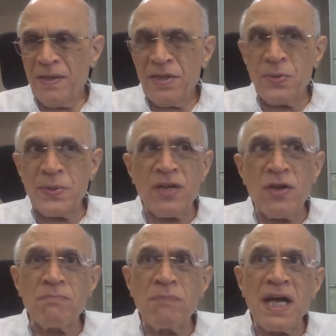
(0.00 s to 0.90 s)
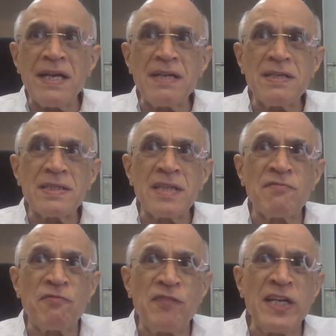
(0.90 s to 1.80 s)
You cannot buy that
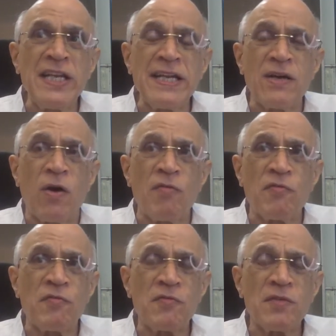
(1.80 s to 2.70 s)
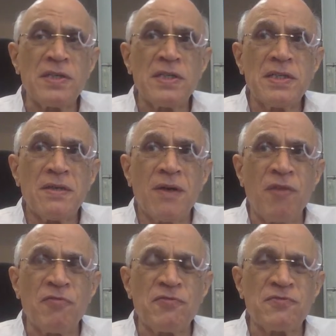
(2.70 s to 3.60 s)
feeling of
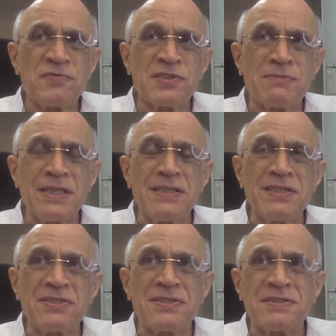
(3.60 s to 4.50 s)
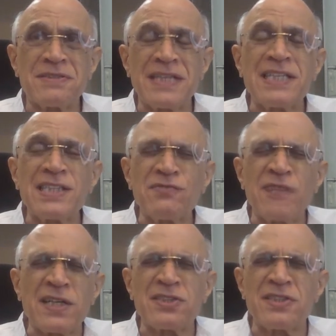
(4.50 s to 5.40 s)
tremendous
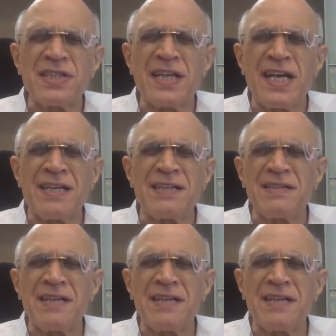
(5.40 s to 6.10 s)
satisfaction and